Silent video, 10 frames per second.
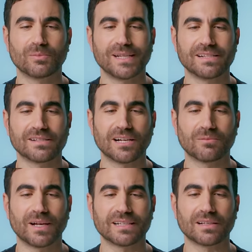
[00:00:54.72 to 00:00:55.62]
Comedian Sara
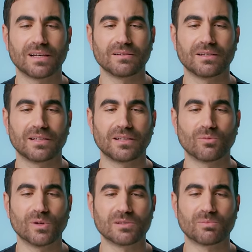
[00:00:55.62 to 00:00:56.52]
Pascoe
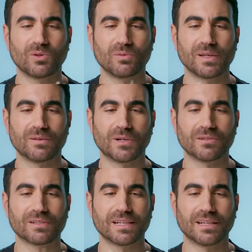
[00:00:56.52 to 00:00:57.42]
once bought me a Moleskine